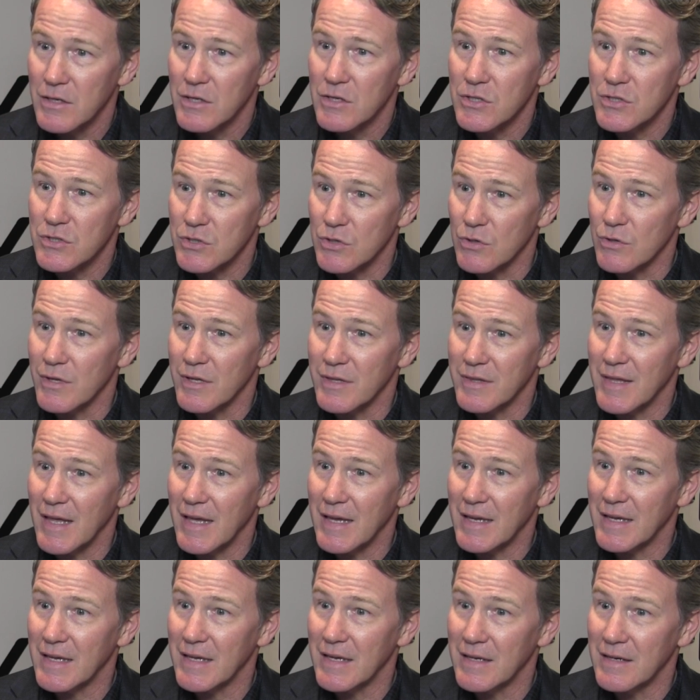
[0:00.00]
so that they
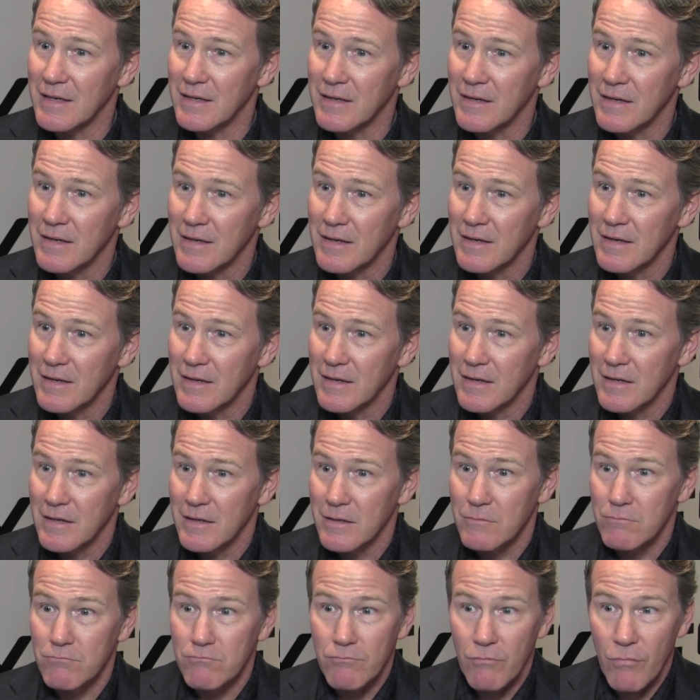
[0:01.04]
can
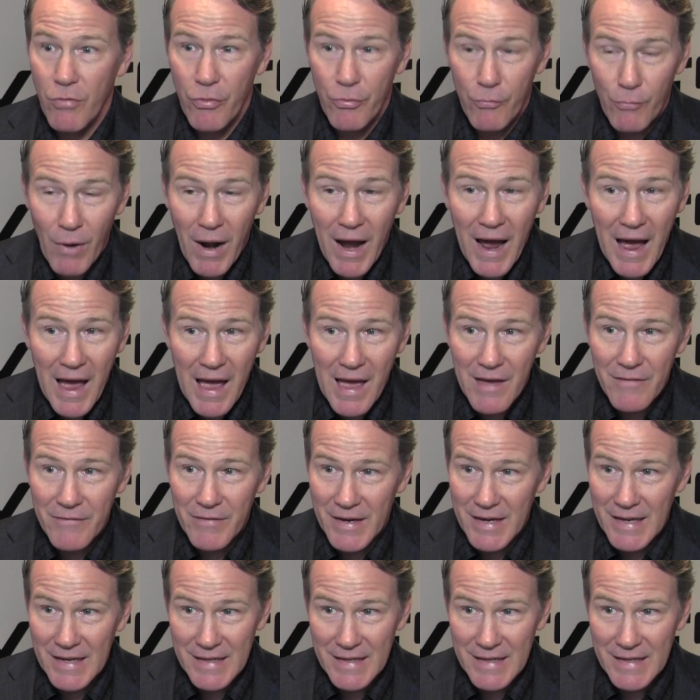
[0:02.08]
thrive in